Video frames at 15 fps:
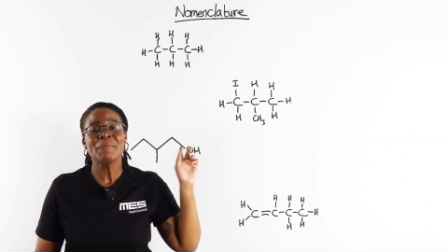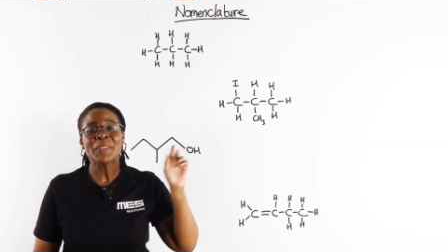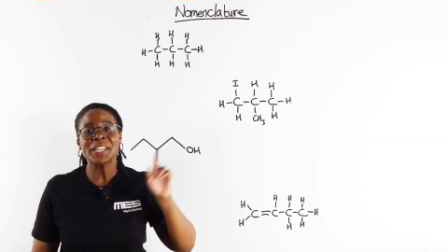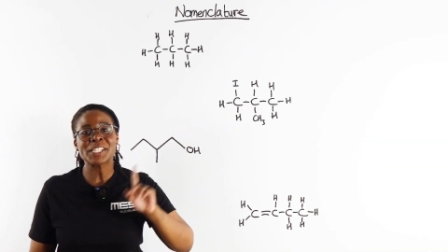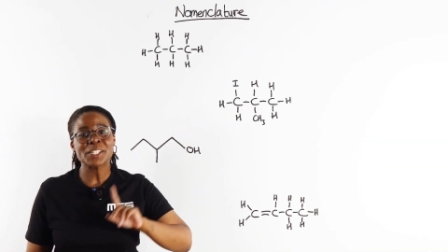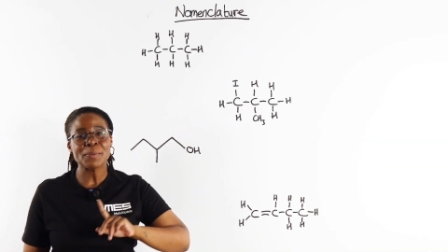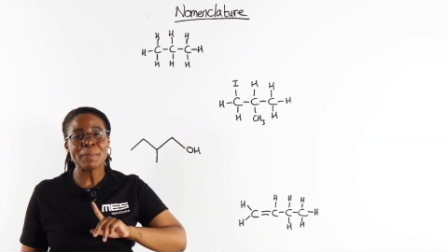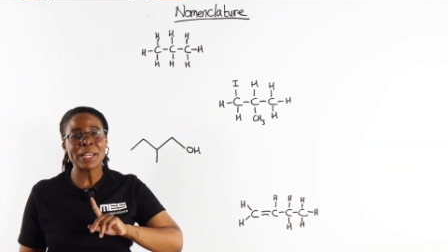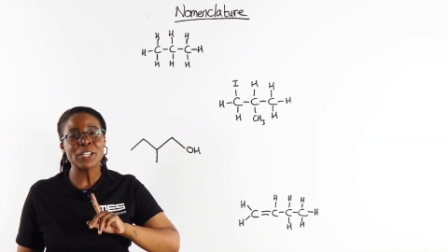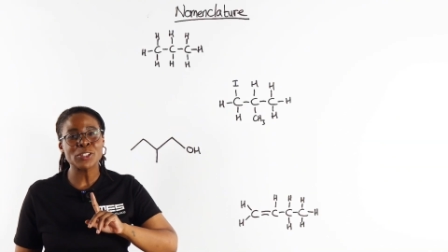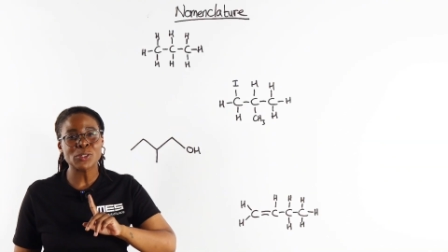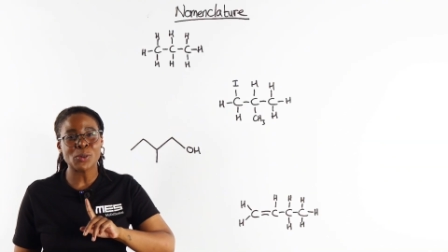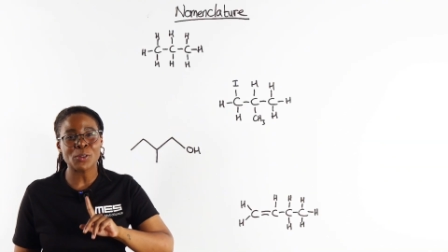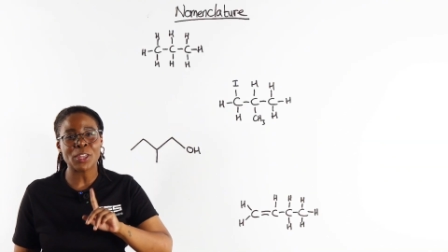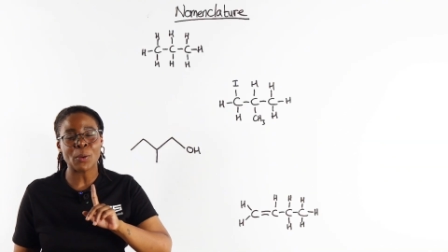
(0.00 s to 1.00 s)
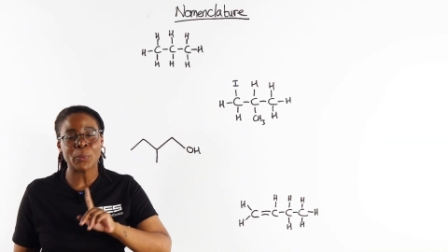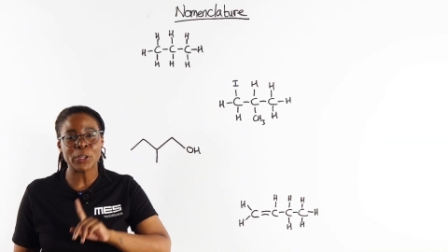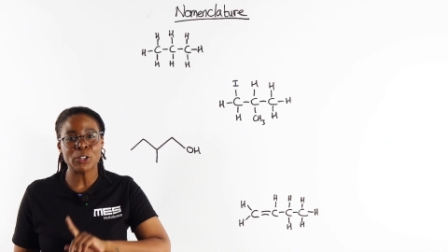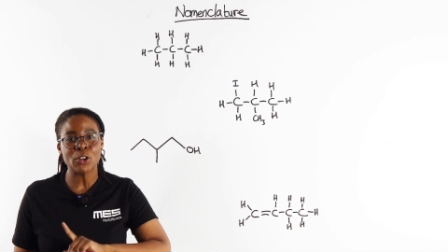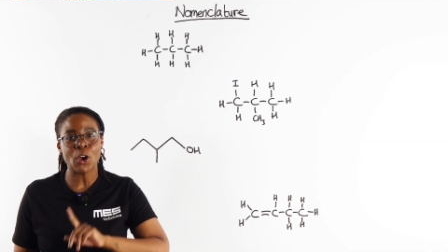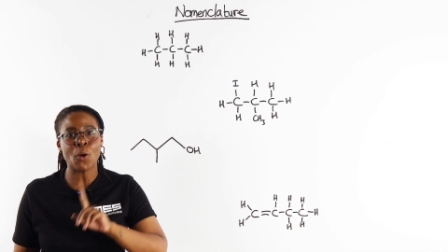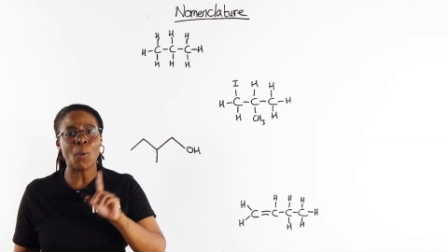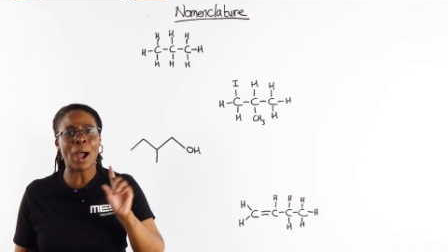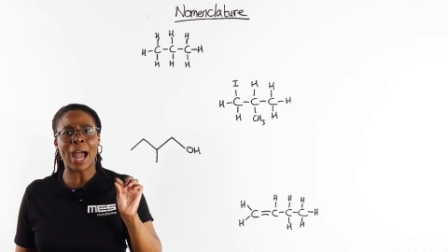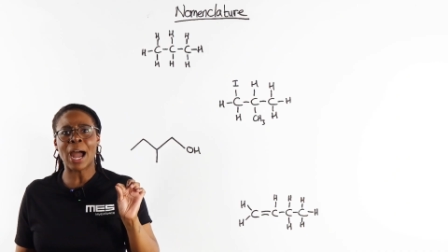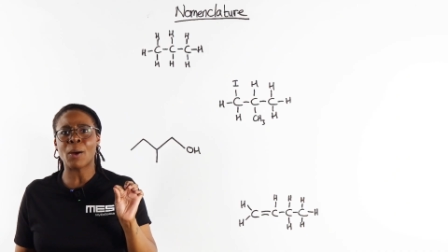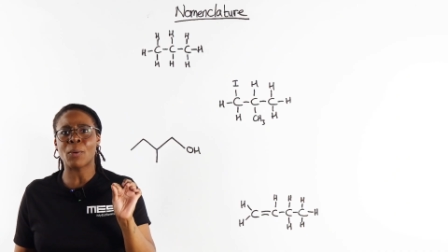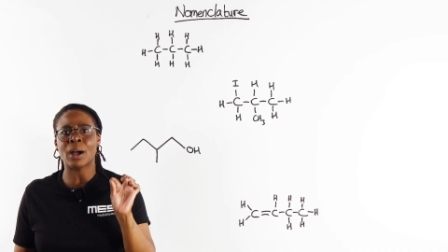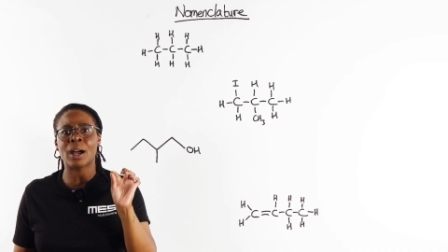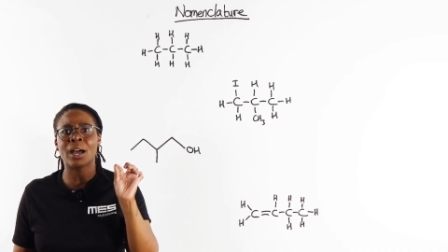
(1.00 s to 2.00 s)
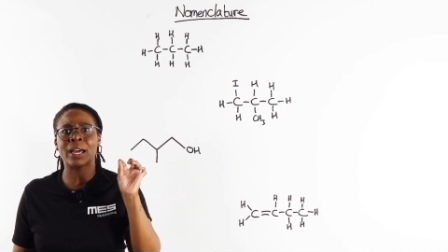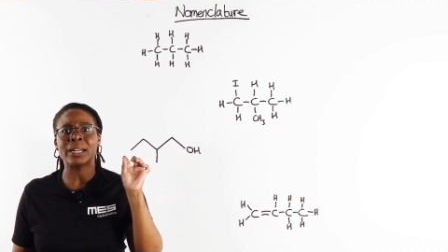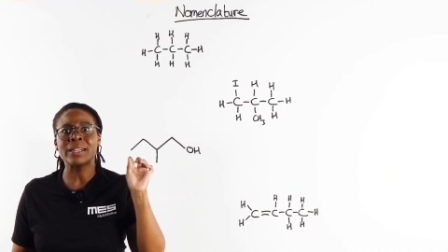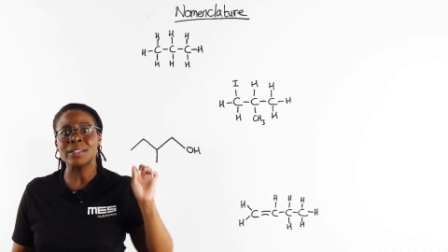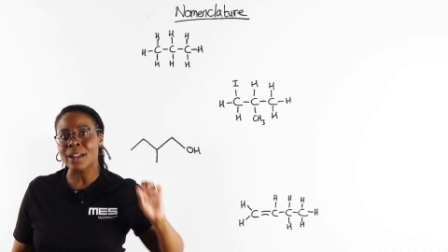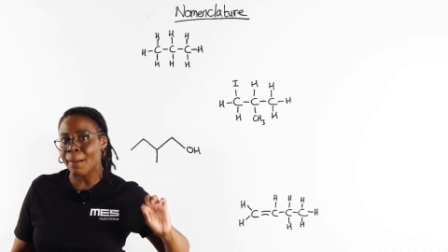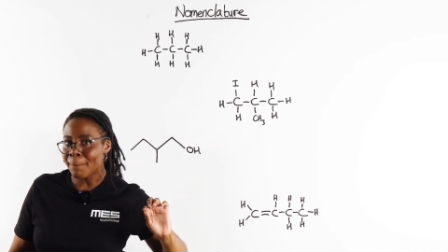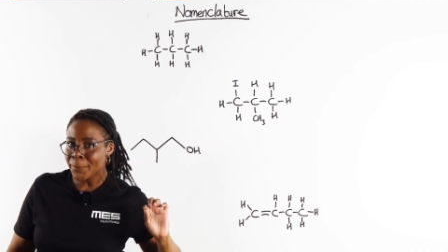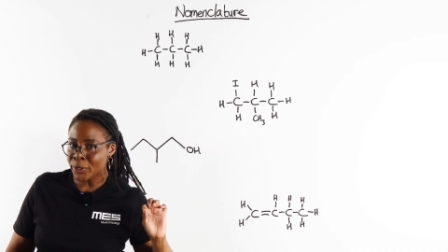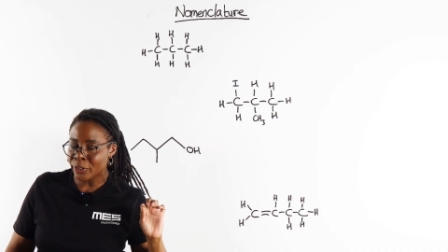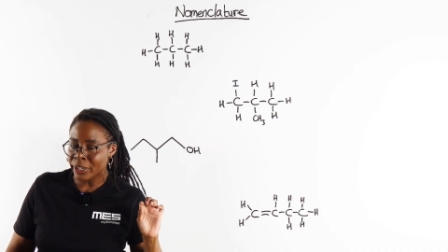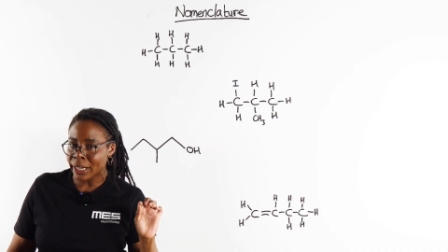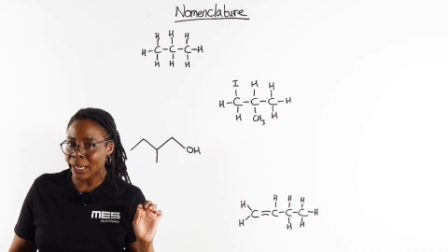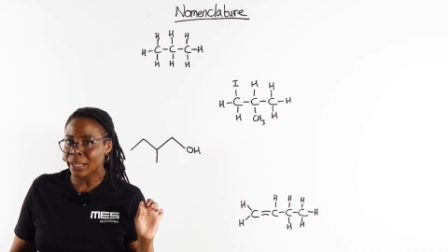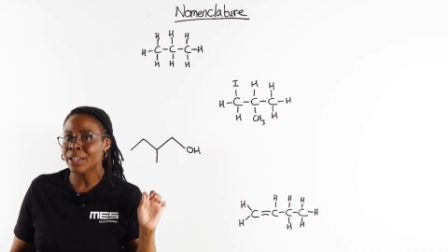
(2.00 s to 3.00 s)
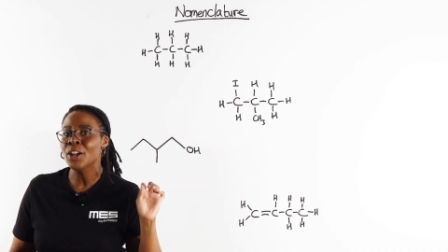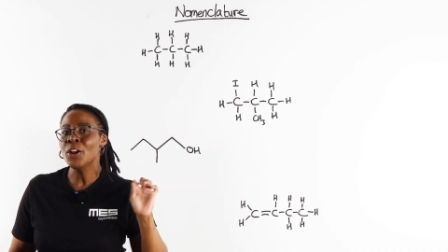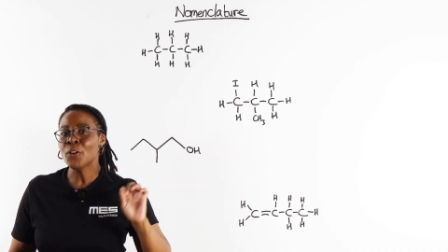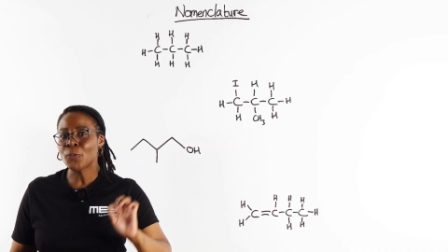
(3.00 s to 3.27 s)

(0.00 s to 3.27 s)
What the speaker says: is to make sure that we know our numbering